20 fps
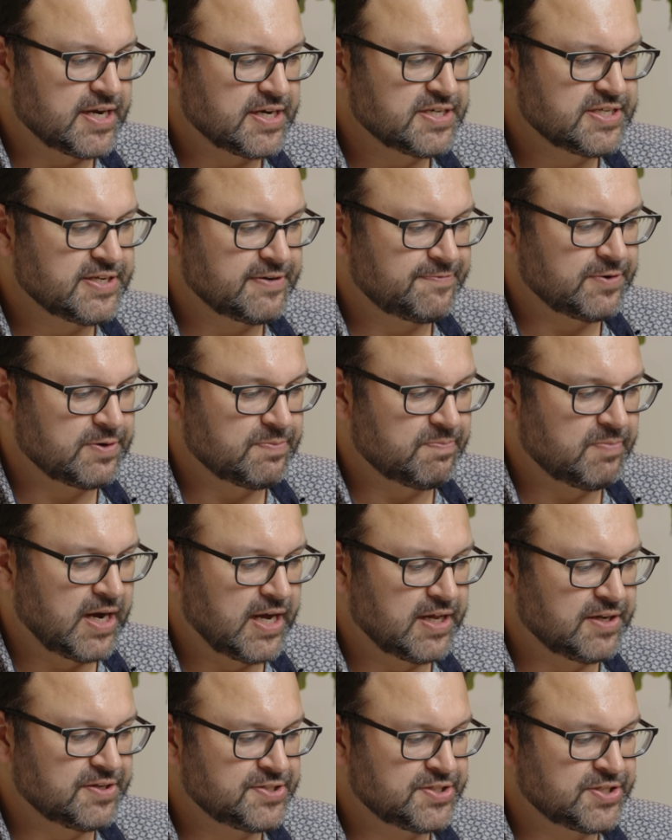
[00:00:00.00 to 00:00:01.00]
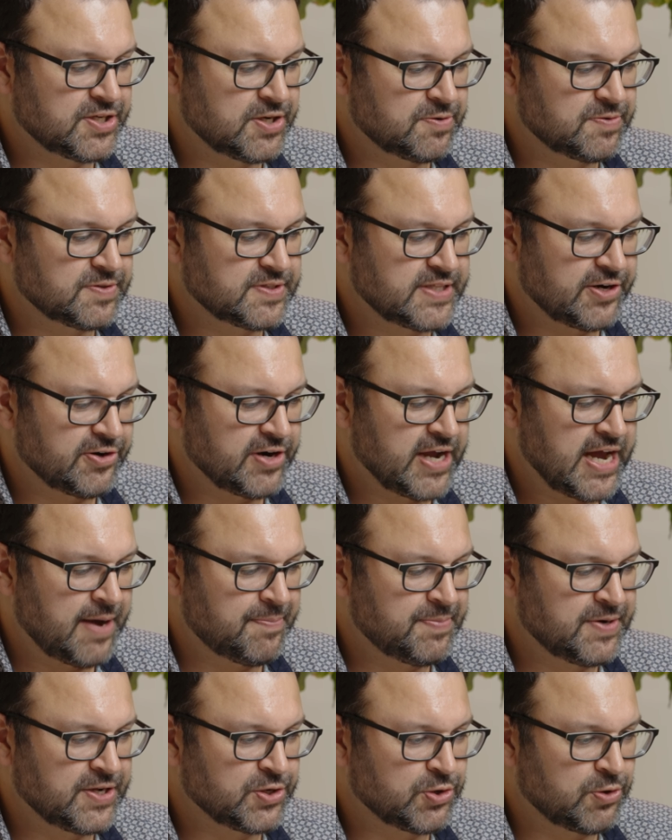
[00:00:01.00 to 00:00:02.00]
different milestones that are
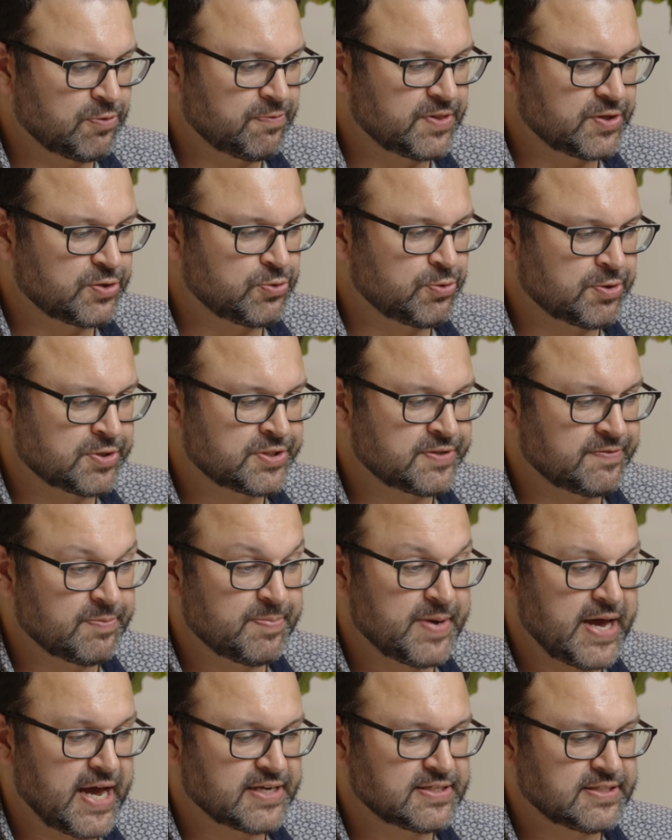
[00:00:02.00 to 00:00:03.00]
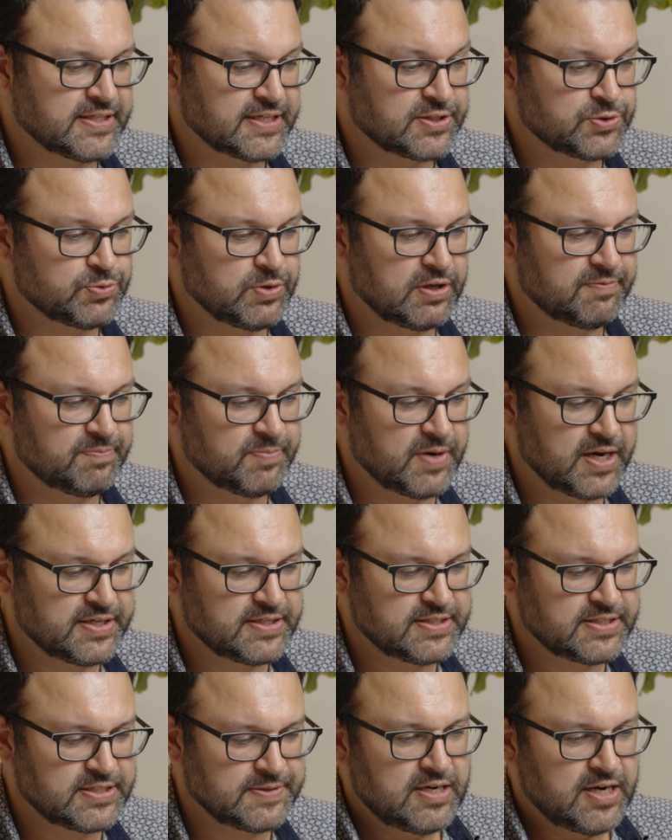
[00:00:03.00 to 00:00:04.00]
happening over the course of the past like 12
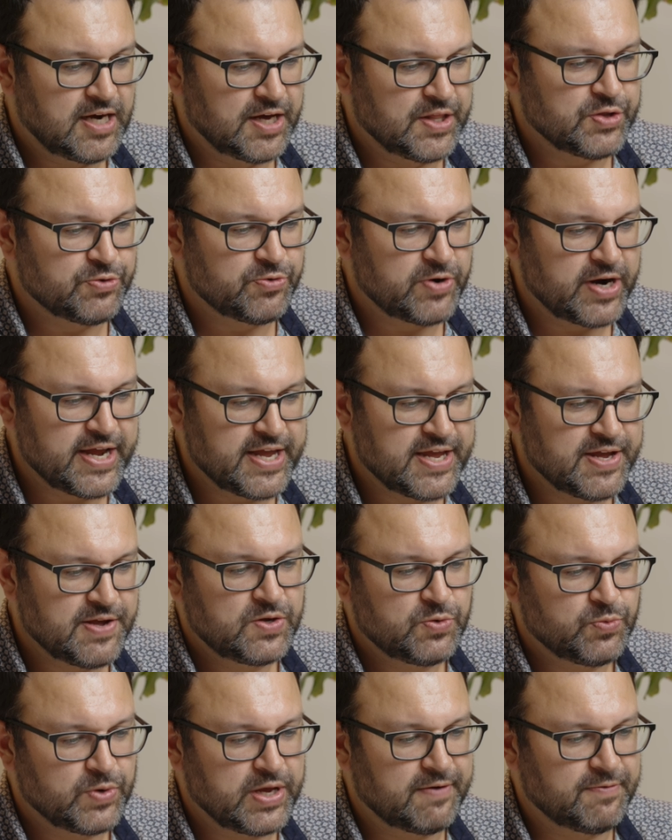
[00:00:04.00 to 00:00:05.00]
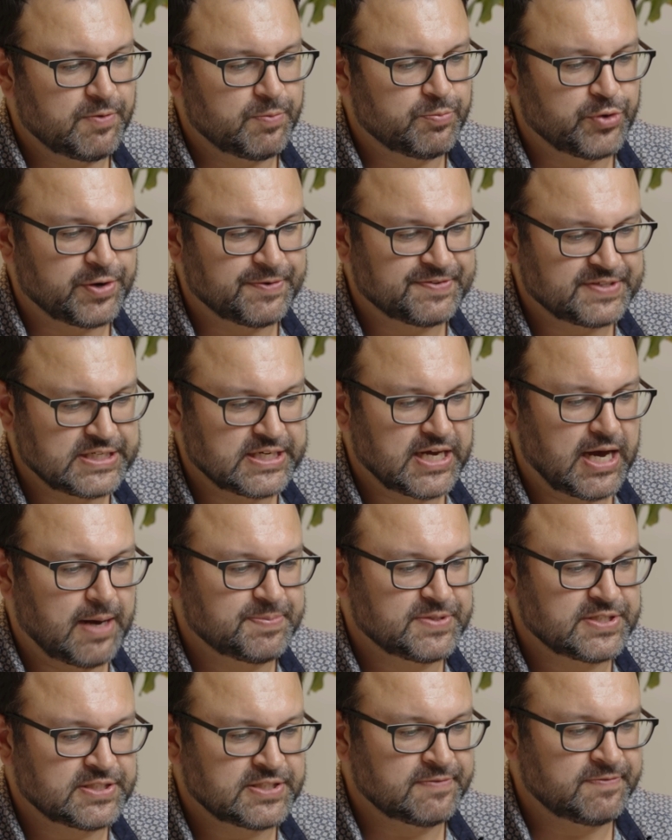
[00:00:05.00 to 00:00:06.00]
months. On the right, we have a brief
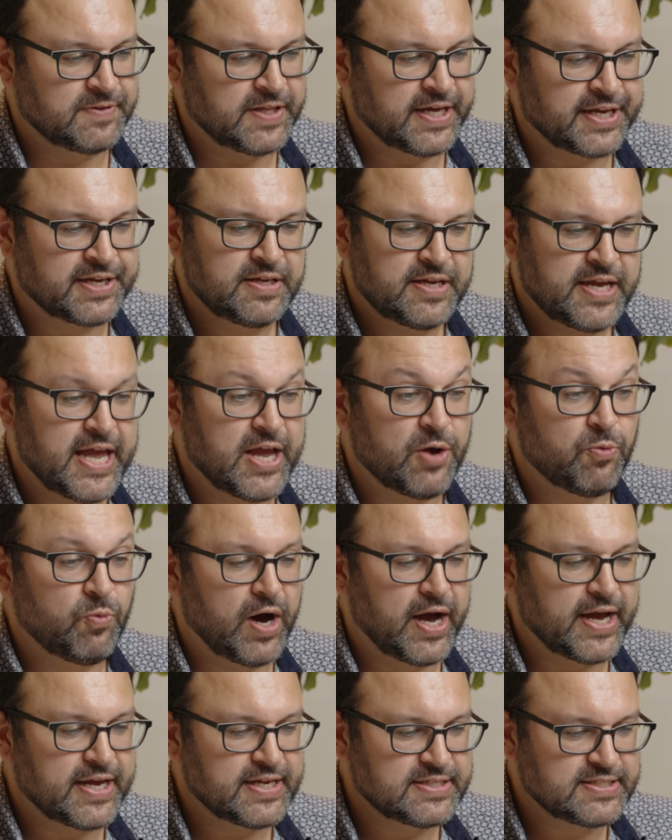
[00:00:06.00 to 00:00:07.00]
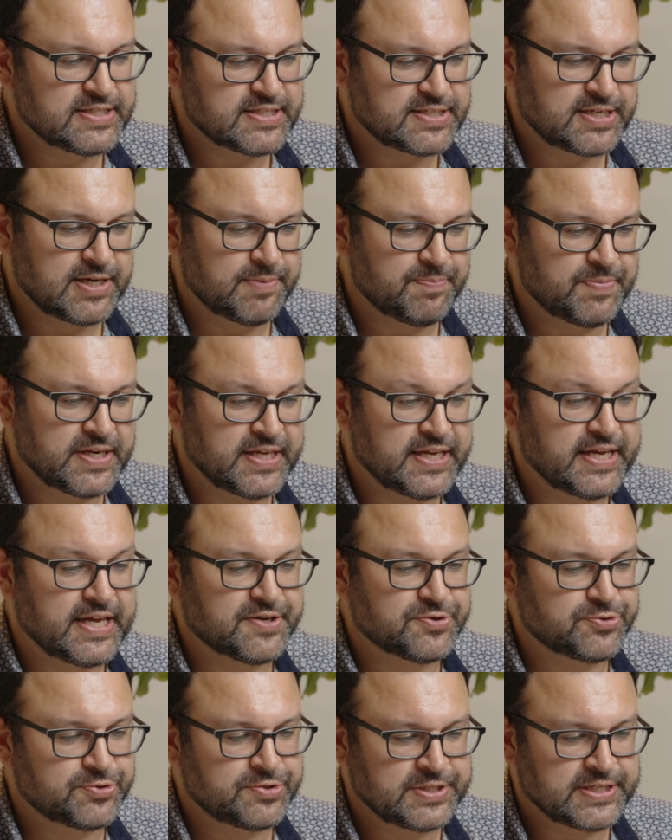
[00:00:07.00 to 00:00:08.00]
synopsis of like, hey, why is this company
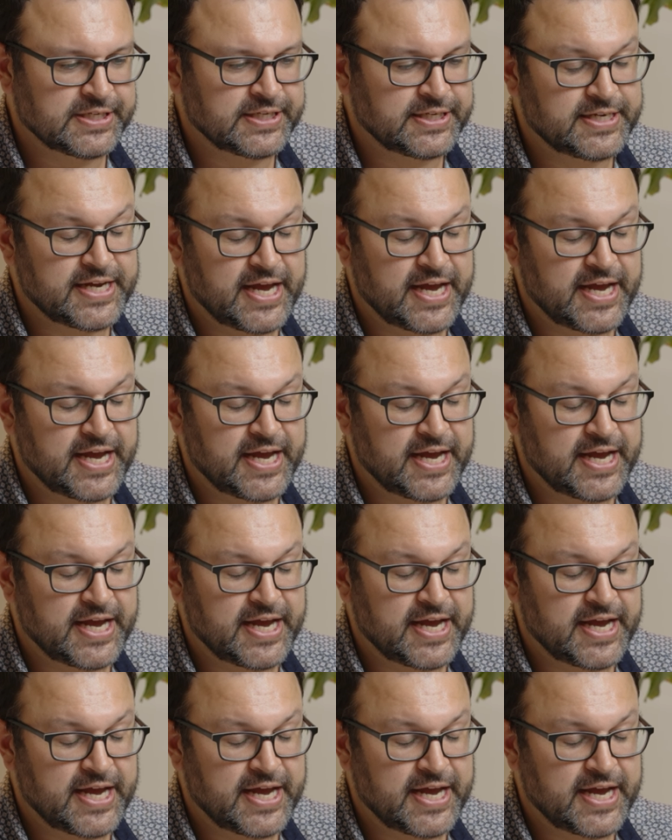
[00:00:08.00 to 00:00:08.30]
interesting